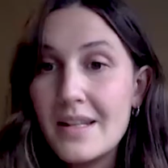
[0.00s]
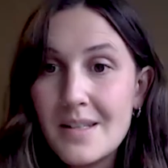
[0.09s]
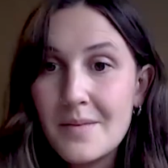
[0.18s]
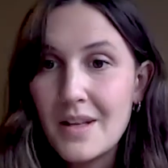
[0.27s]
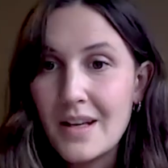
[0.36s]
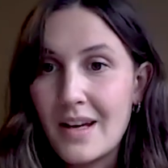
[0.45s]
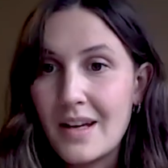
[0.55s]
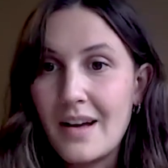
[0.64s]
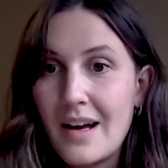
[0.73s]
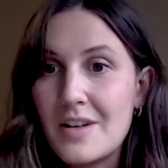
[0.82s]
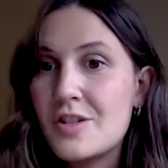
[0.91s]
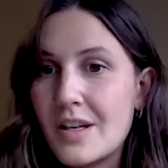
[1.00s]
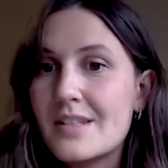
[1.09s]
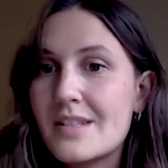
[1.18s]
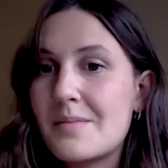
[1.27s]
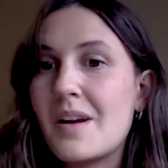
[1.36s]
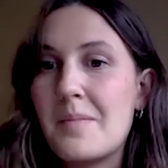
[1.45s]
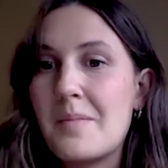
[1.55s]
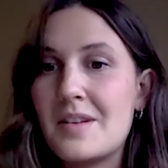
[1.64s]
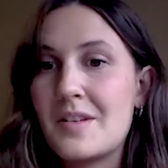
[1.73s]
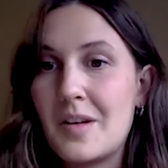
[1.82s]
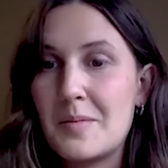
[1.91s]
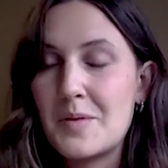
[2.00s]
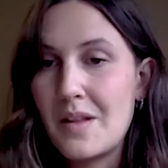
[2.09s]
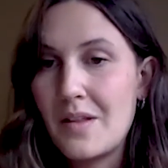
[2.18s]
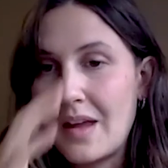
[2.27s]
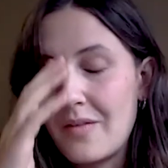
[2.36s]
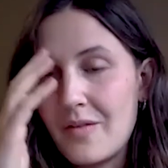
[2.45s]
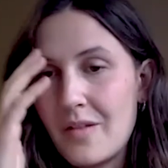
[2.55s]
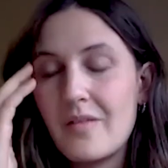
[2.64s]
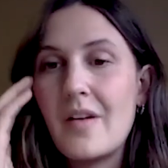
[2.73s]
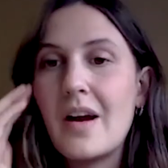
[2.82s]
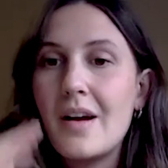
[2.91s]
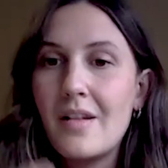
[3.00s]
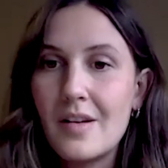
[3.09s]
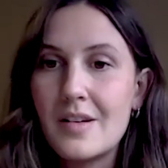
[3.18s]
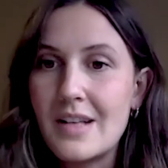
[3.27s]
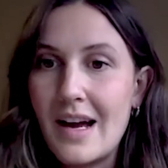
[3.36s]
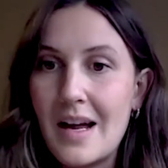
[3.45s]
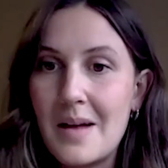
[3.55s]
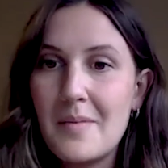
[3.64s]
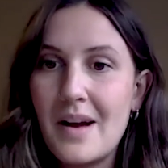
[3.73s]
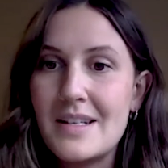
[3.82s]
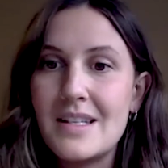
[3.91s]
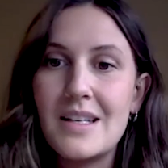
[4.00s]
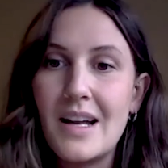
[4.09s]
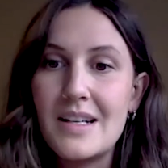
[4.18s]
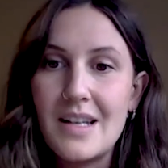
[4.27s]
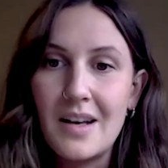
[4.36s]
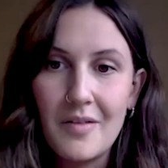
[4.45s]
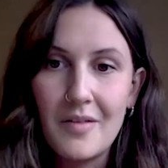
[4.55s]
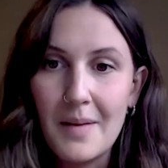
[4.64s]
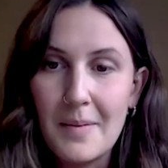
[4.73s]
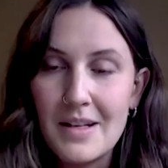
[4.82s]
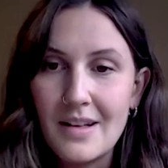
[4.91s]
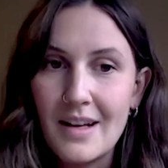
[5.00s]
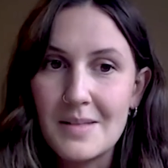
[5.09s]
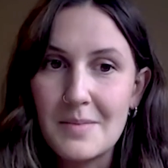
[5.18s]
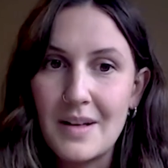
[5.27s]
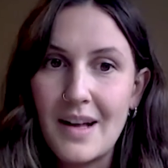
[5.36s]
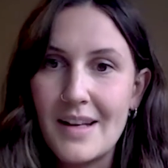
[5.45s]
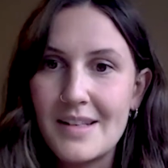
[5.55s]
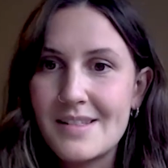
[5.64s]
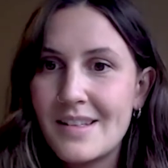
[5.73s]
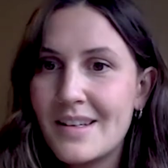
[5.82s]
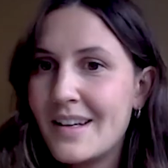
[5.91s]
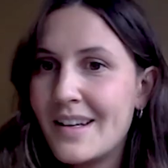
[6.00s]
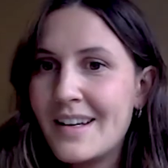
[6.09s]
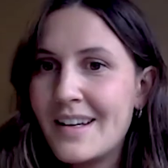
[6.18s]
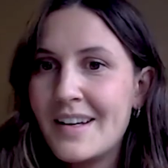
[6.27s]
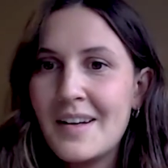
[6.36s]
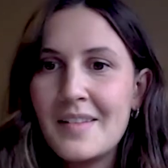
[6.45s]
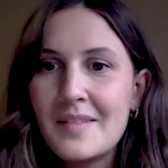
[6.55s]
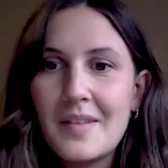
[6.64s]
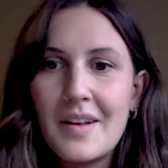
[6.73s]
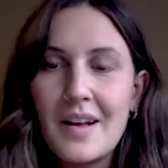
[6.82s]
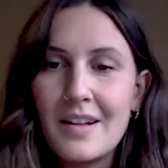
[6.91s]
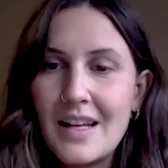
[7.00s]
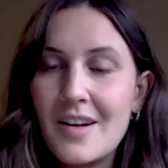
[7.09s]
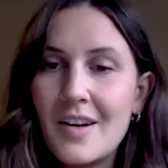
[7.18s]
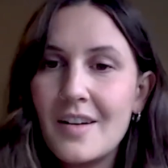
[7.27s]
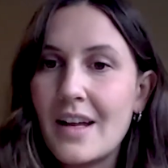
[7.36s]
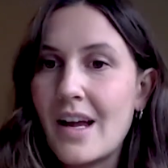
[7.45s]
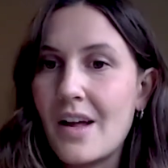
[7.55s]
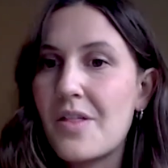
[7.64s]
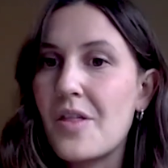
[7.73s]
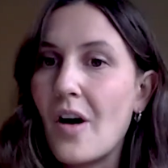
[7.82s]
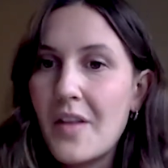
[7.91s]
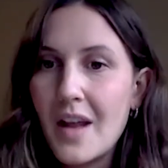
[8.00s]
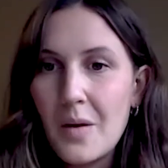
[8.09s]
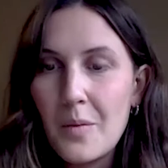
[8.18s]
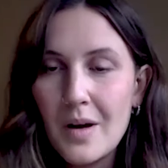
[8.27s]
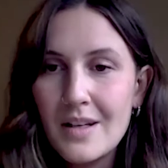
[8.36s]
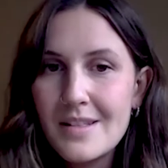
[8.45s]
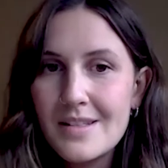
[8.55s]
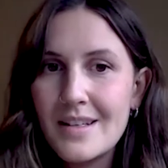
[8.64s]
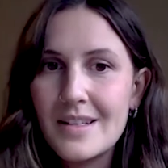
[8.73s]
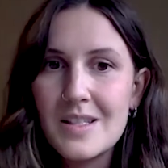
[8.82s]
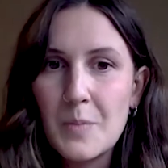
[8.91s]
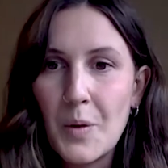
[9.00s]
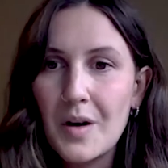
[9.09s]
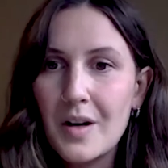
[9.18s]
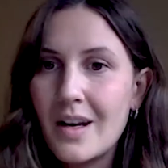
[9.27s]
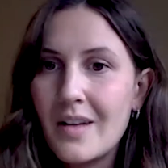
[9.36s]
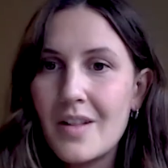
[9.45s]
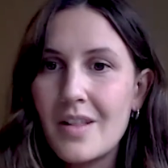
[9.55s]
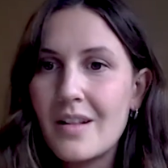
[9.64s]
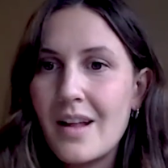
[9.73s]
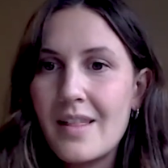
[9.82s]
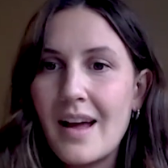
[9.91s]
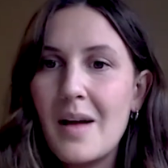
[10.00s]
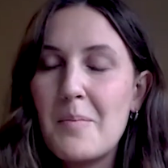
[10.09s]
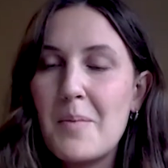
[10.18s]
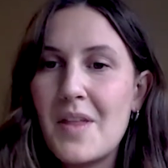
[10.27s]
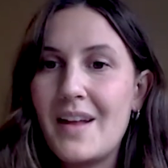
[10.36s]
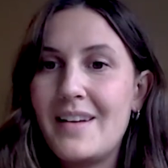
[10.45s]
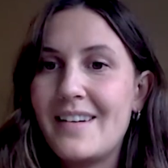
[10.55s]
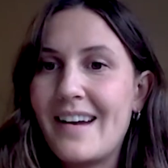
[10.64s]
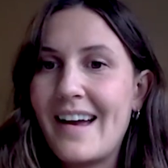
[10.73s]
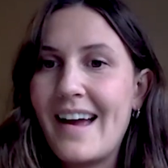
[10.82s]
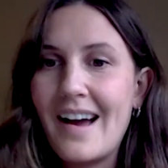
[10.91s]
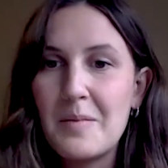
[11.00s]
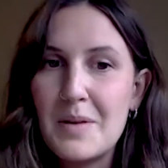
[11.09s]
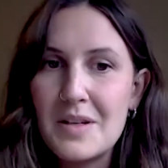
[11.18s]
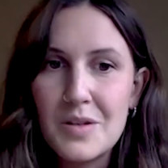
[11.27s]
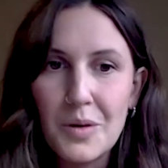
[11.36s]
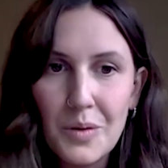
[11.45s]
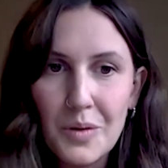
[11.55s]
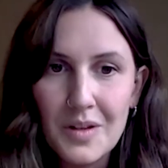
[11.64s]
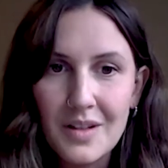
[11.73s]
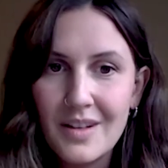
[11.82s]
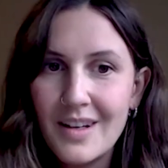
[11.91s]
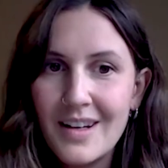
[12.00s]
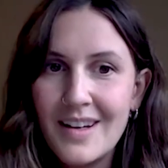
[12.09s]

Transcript: that is something I, I just am coming to terms with like for a very long time i didn't identify my as my as a leader like i thought that i was in sport and everything like that but then i had been told